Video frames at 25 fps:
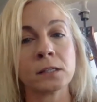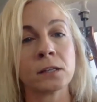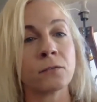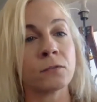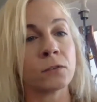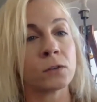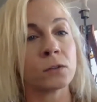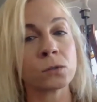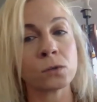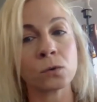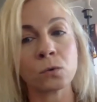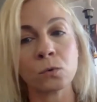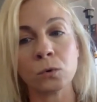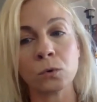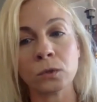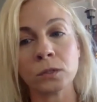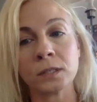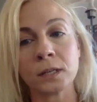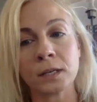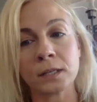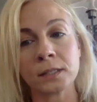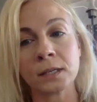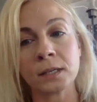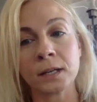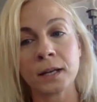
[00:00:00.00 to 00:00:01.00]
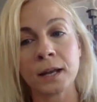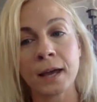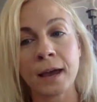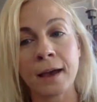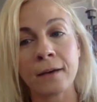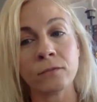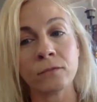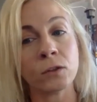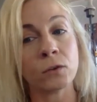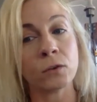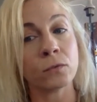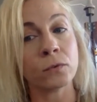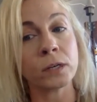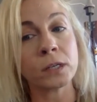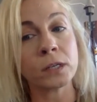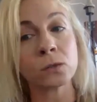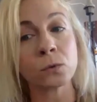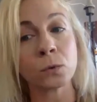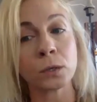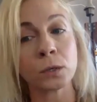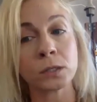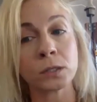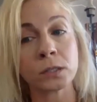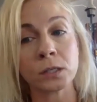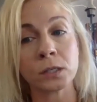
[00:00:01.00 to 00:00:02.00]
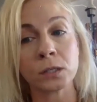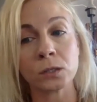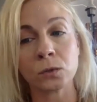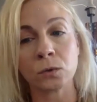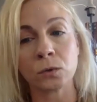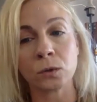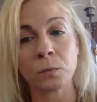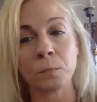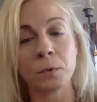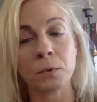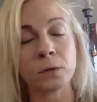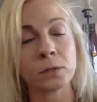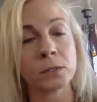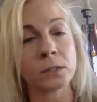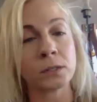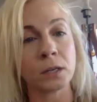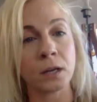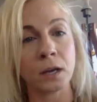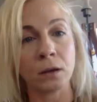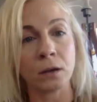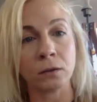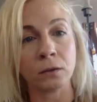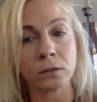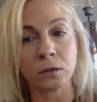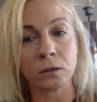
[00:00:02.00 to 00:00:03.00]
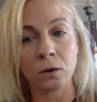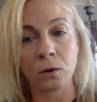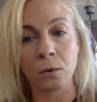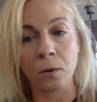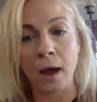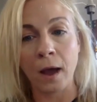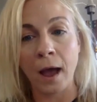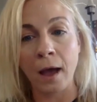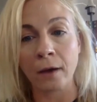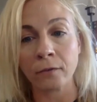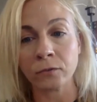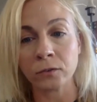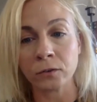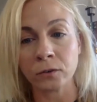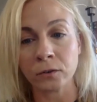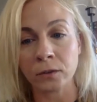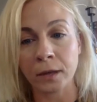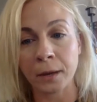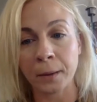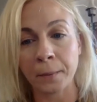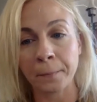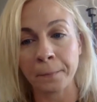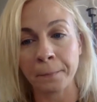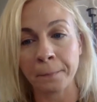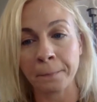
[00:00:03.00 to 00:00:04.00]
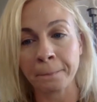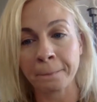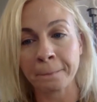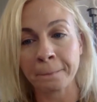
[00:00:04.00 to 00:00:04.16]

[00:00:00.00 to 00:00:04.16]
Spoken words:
if a school doesn't have the resources or the personnel to go after them.